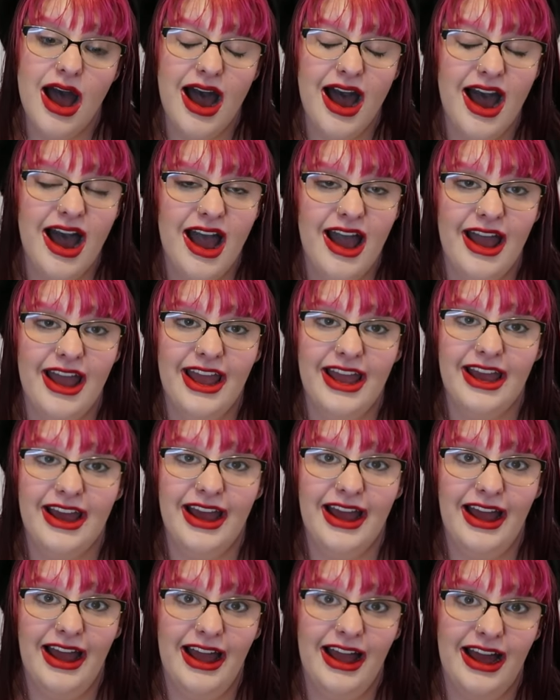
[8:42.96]

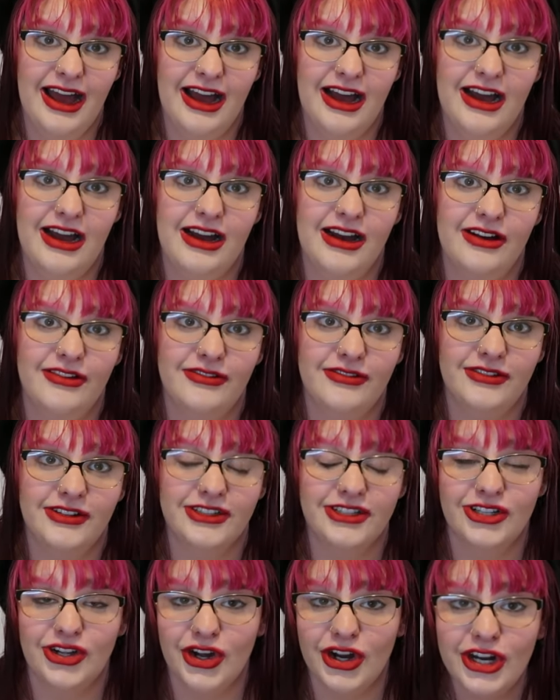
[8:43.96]
I have
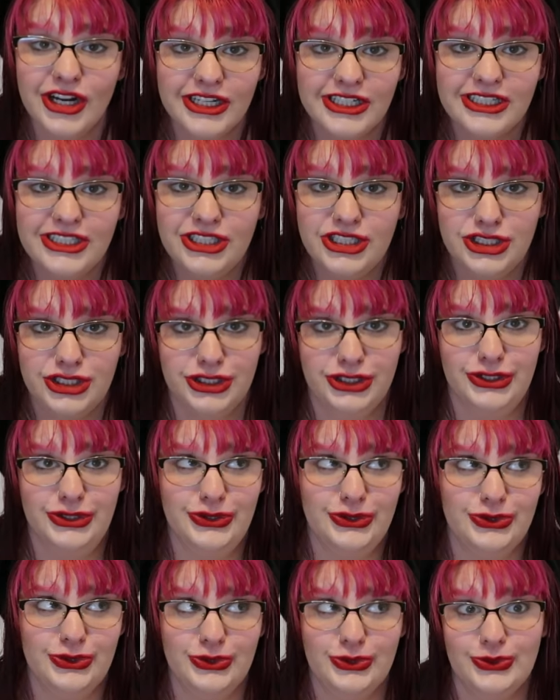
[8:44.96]
learned
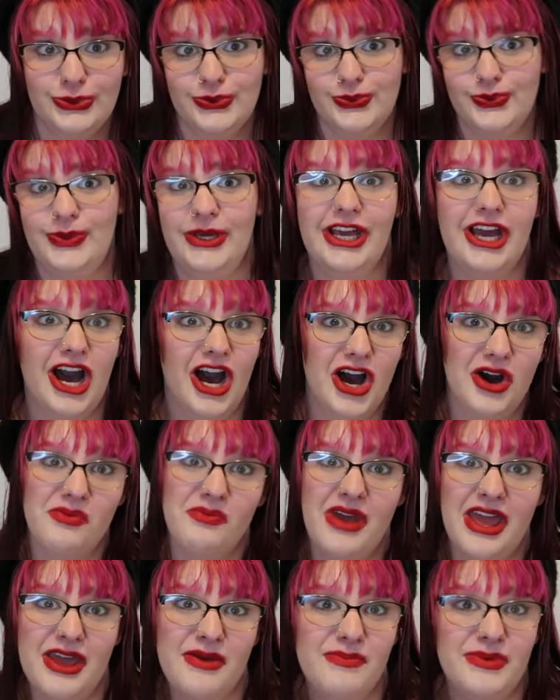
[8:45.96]
to
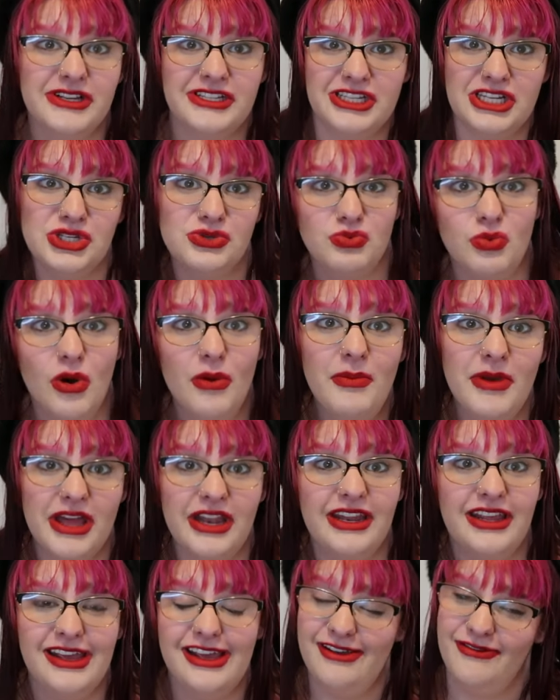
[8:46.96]
become a
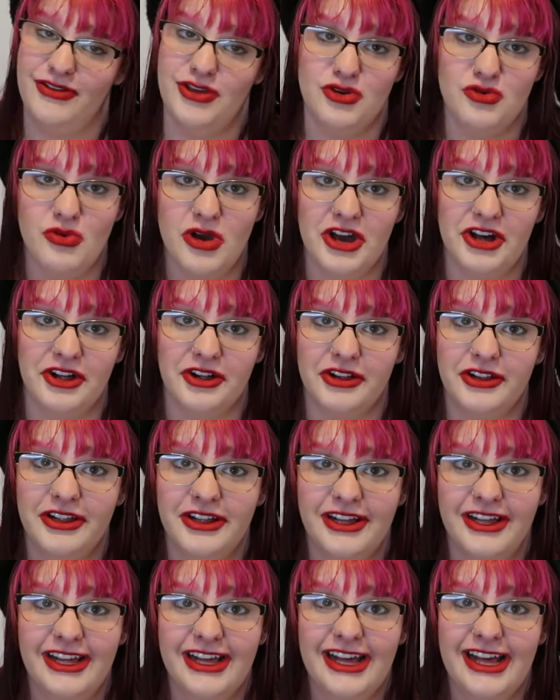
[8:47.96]
businesswoman, if you will.
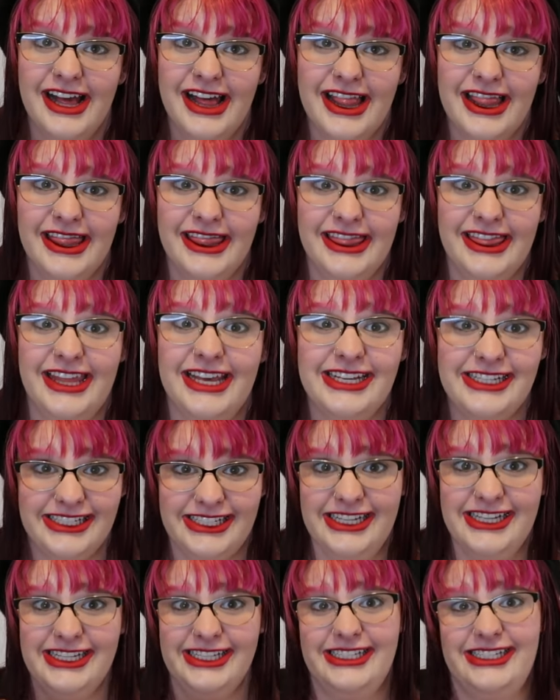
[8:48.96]

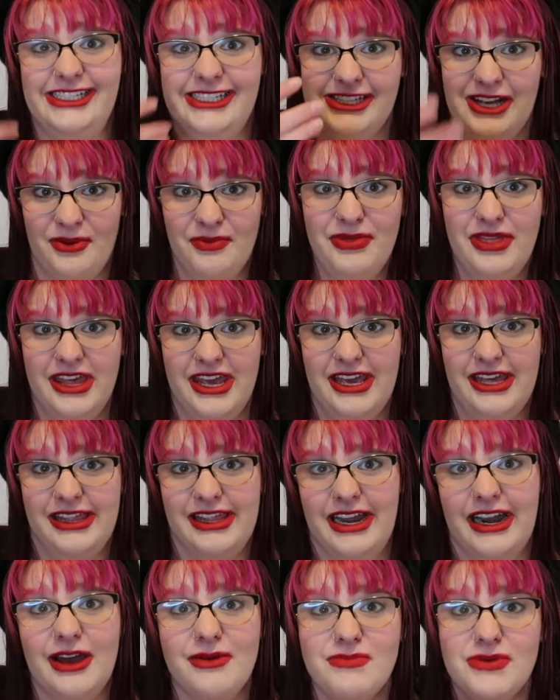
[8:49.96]
This is
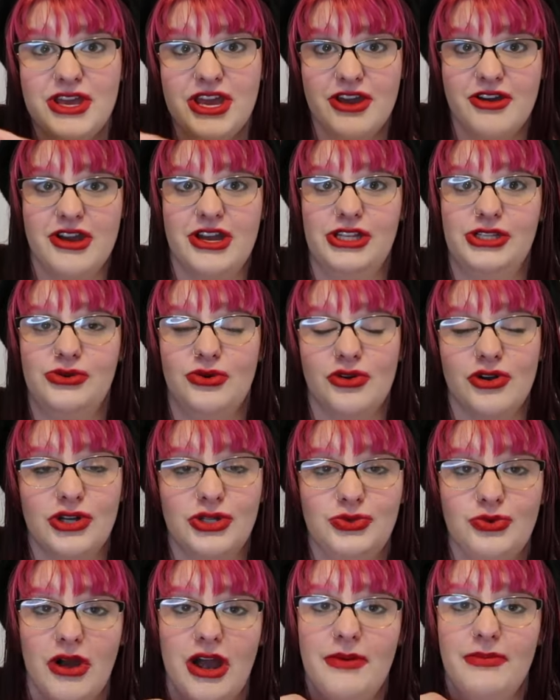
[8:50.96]
something that I'm gearing
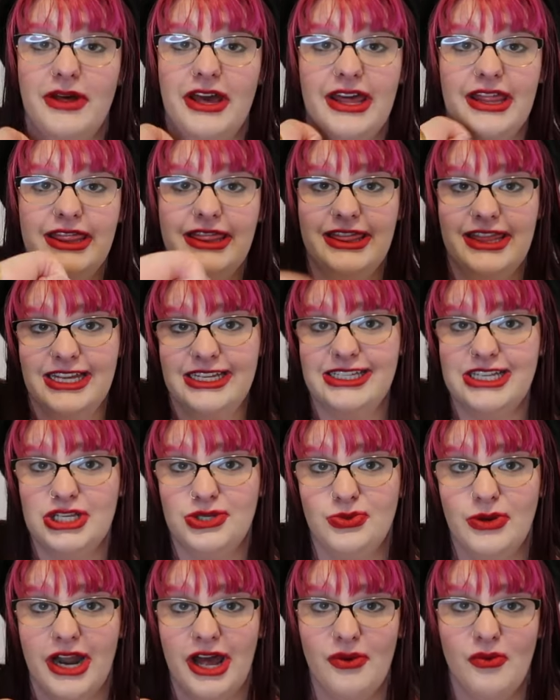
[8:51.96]
towards, where I'm like, this
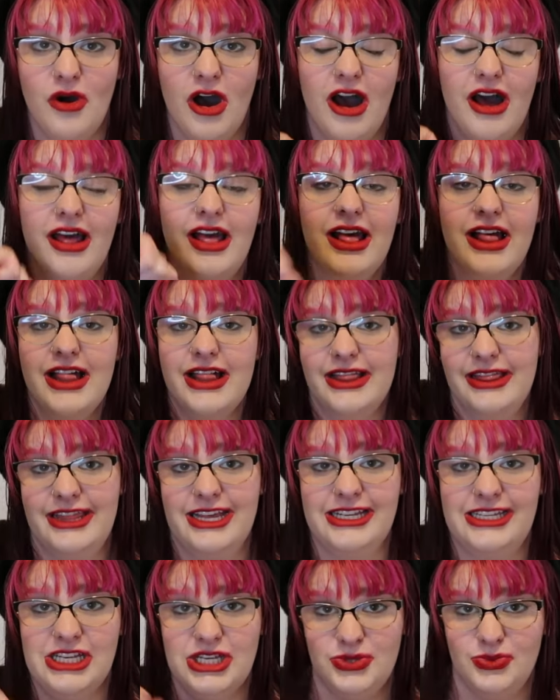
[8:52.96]
is what I want,
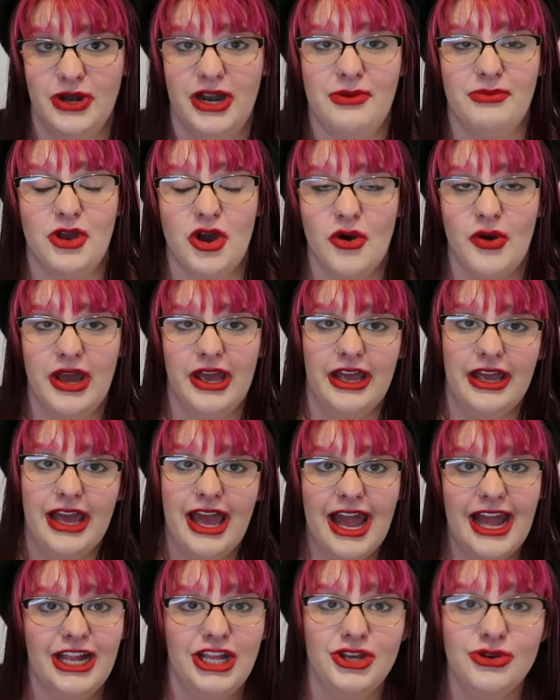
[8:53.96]
this is what I'm
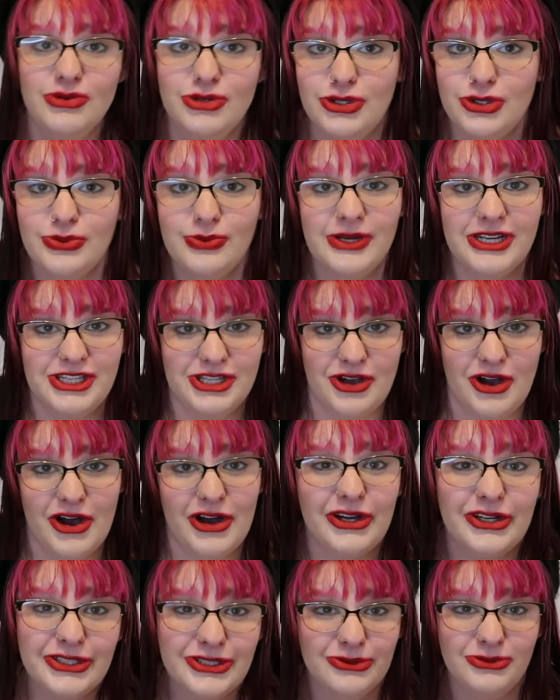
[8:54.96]
going. And YouTube has
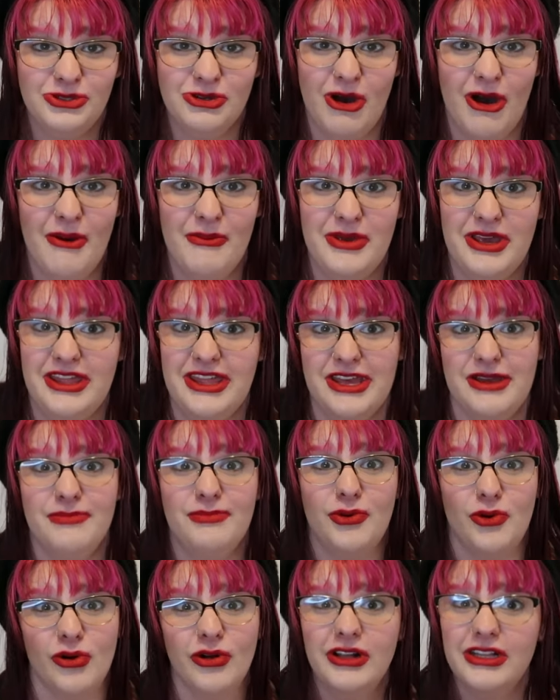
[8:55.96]
also taught me the
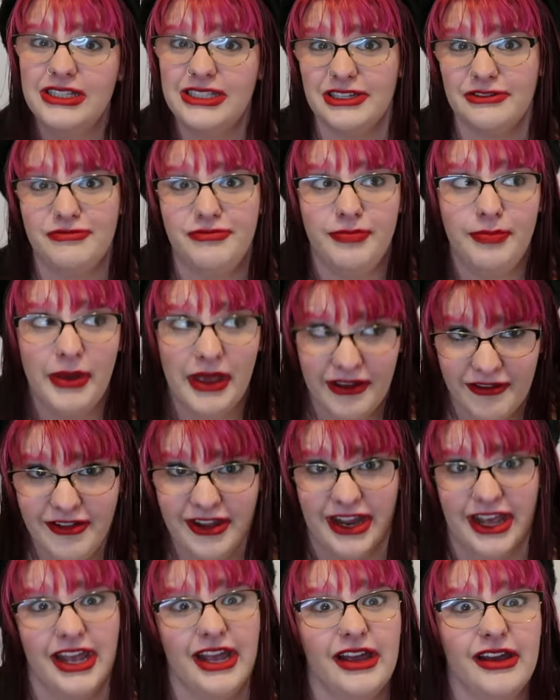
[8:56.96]
importance of
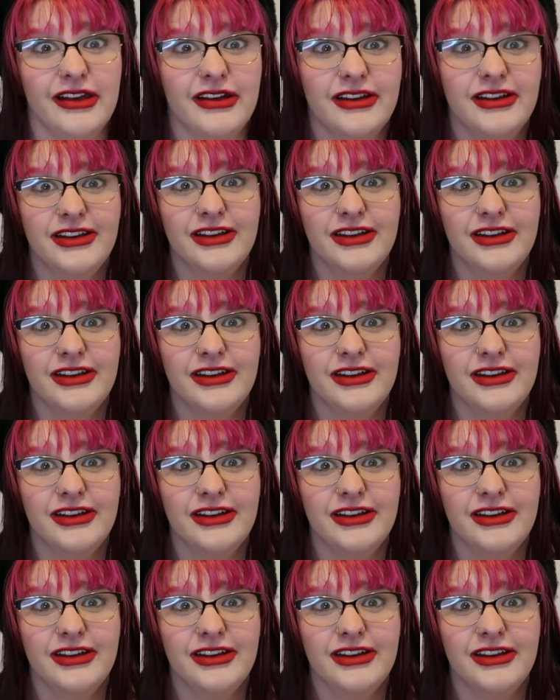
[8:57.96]
pivoting.